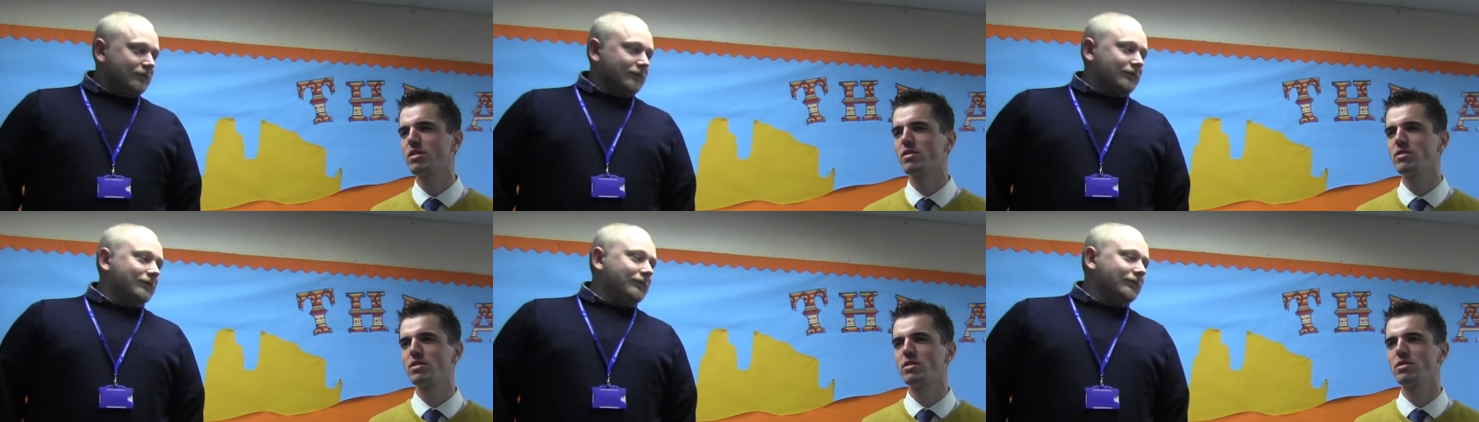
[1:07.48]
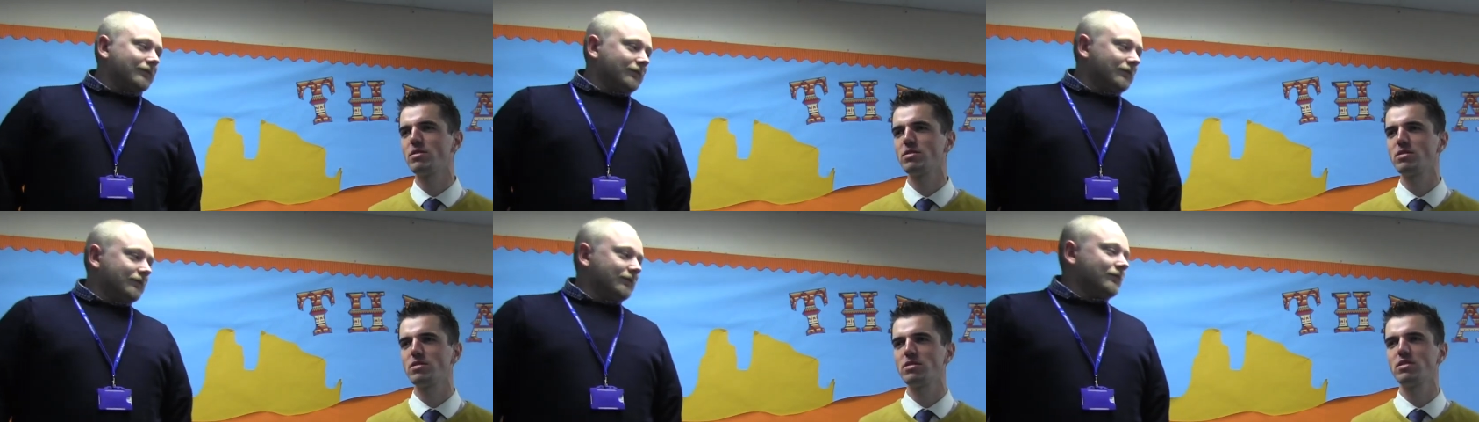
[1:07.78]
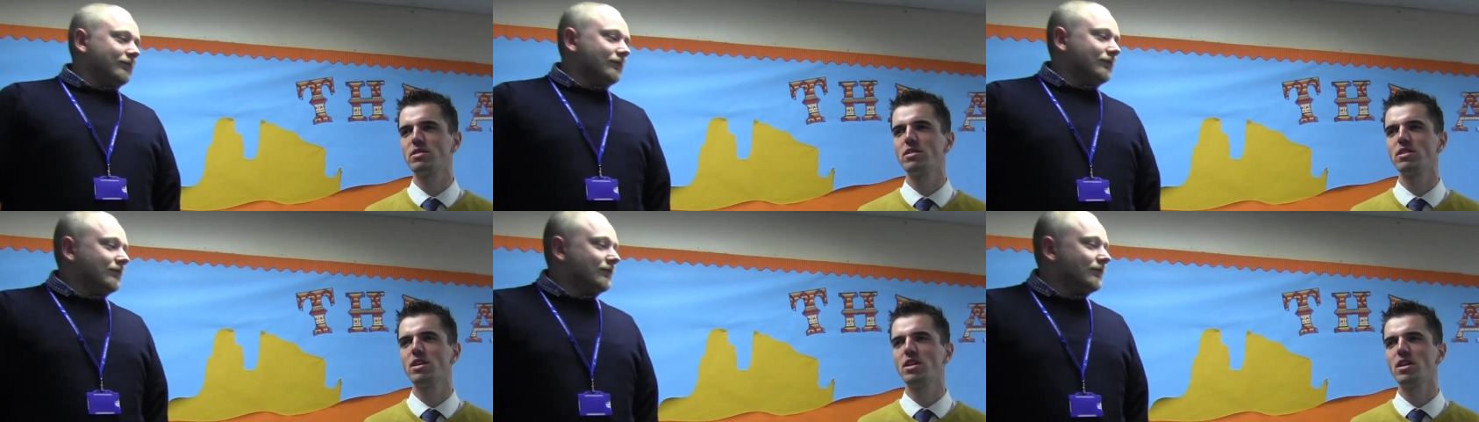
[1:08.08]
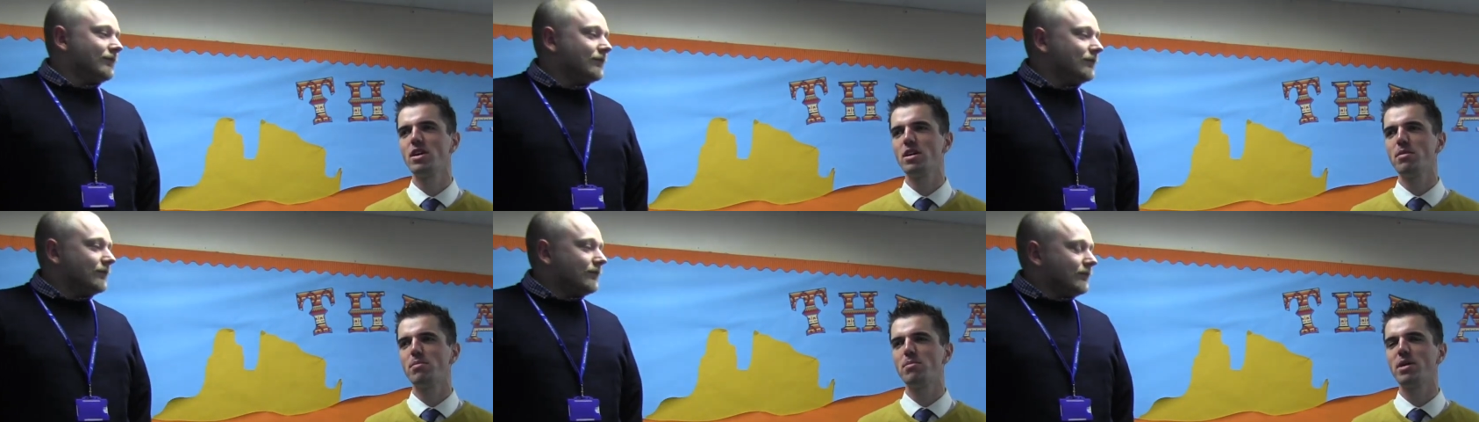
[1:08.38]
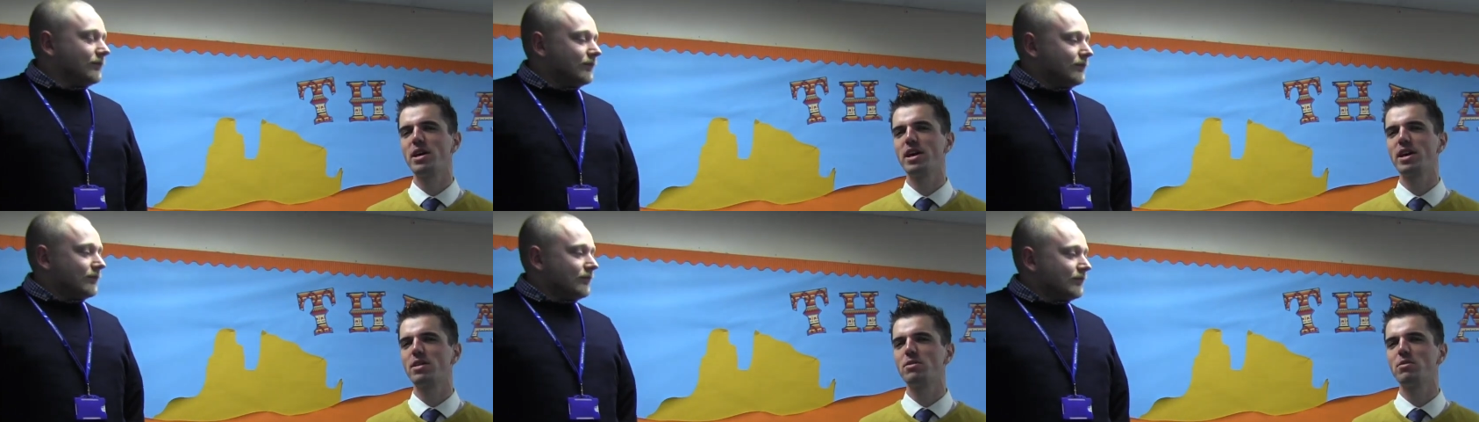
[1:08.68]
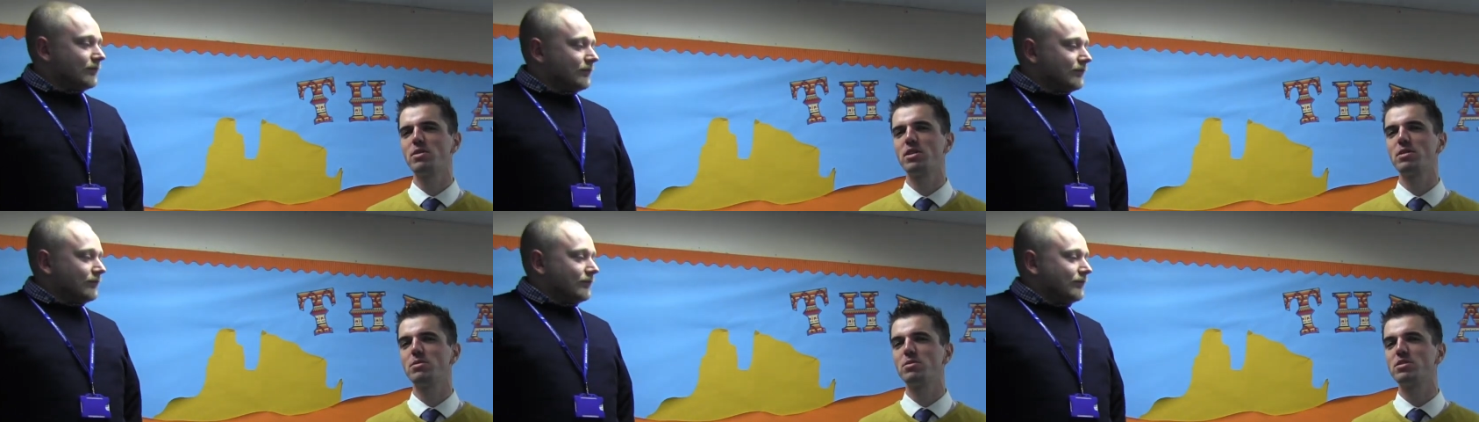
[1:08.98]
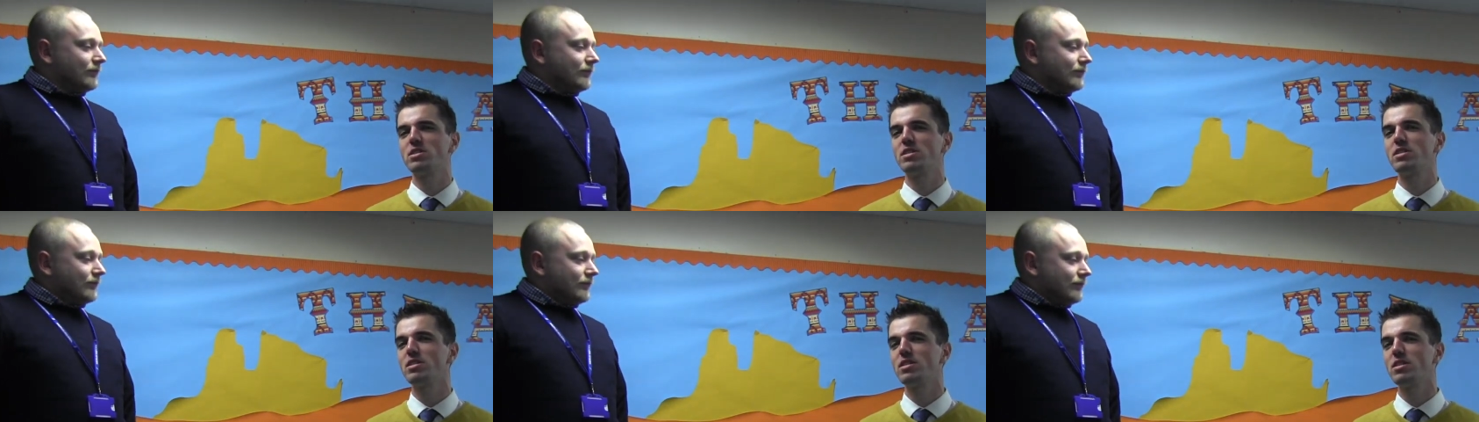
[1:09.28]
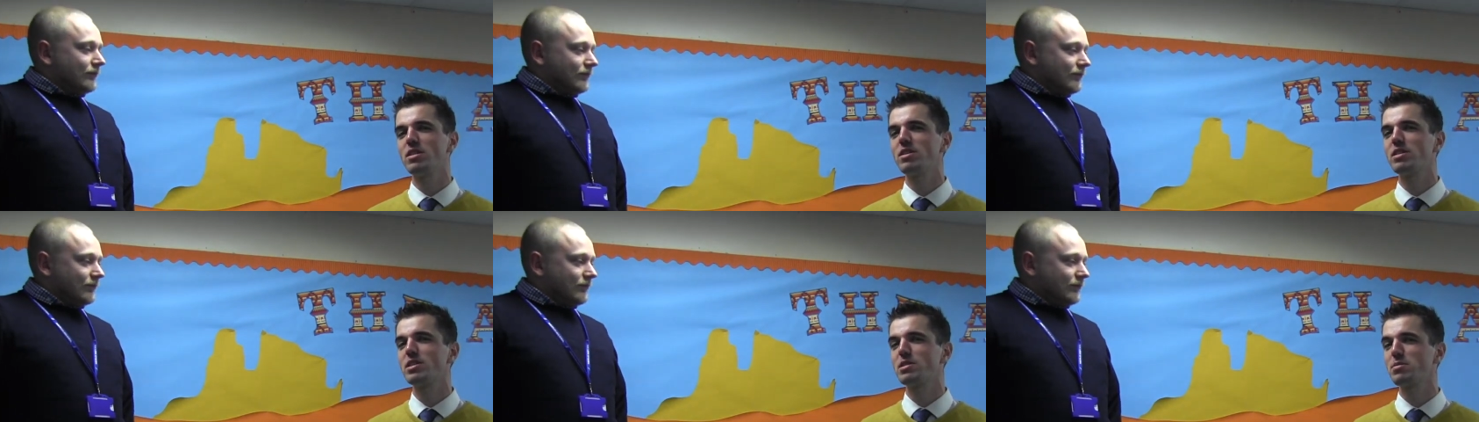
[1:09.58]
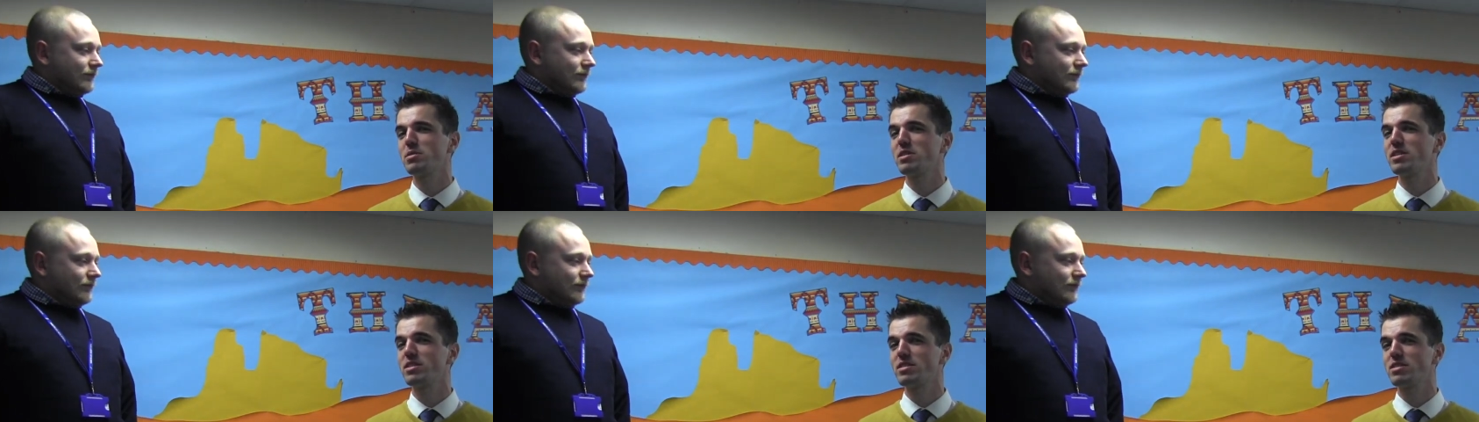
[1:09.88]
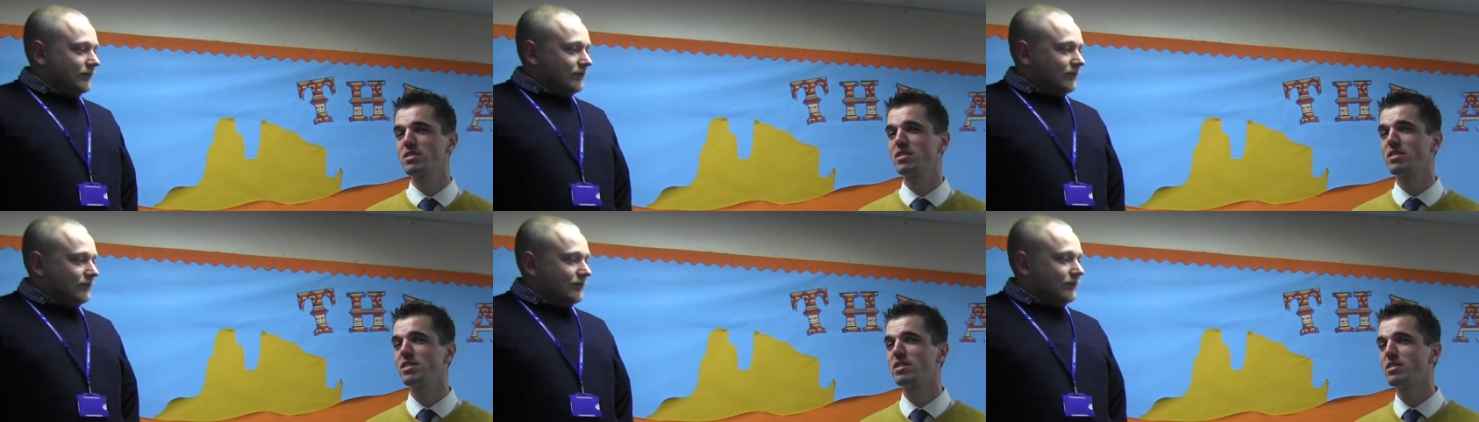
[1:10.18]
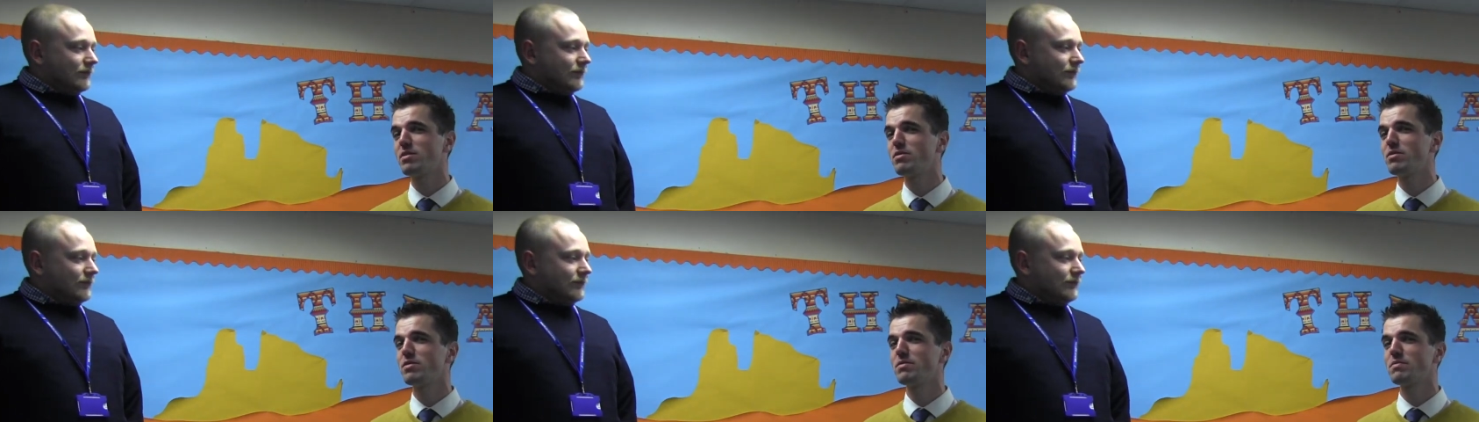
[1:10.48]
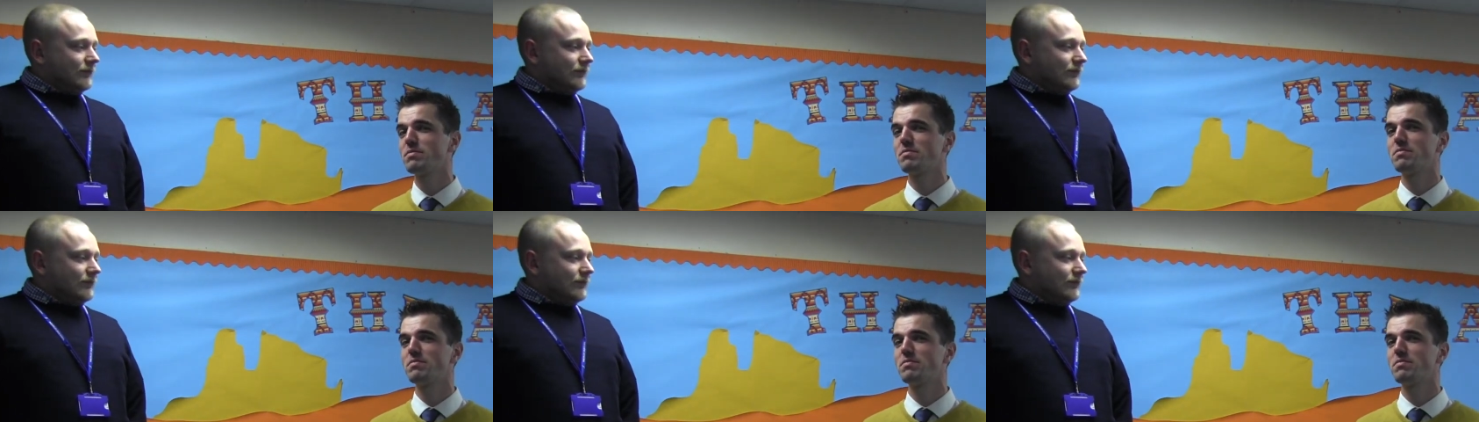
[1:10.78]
Speaker 1: Revolution, back when it was a nice place to live.